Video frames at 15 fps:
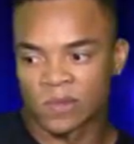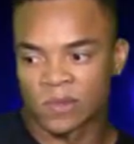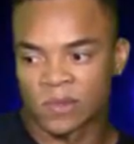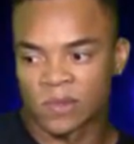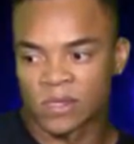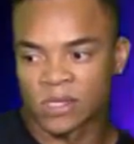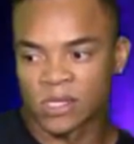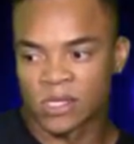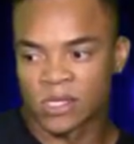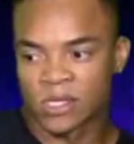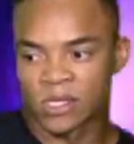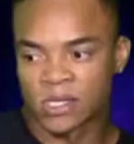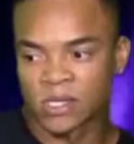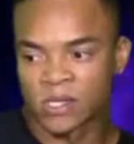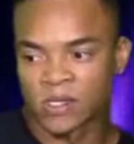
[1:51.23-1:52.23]

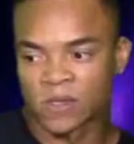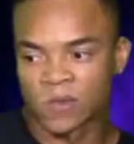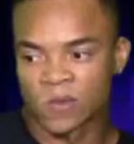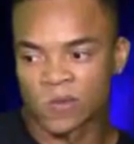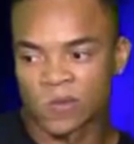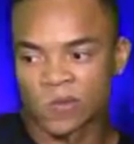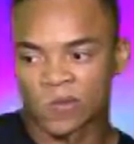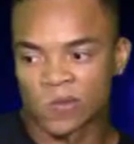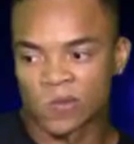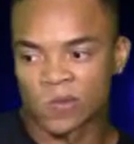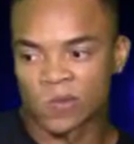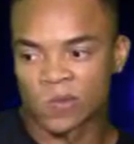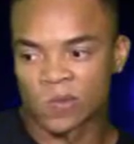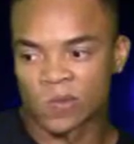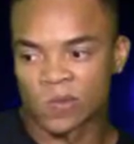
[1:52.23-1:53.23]

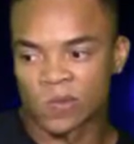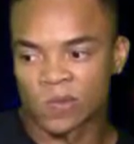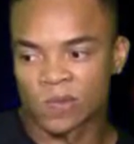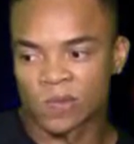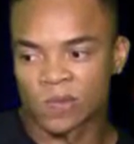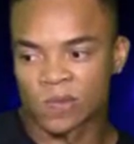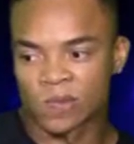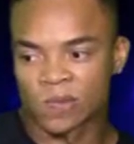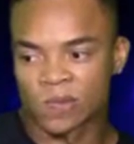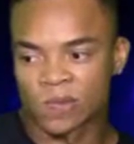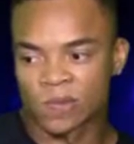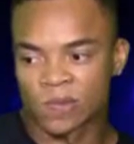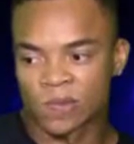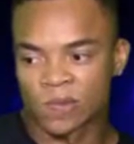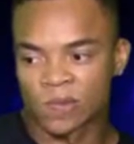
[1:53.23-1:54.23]

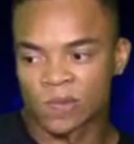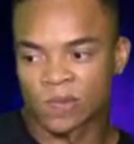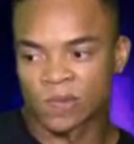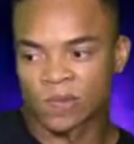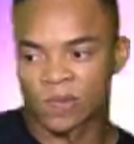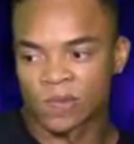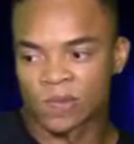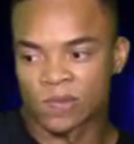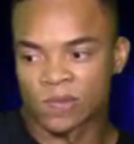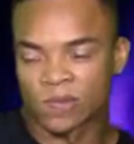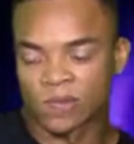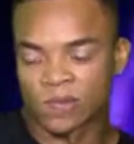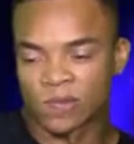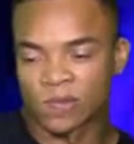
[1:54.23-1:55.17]
The person shown says nothing.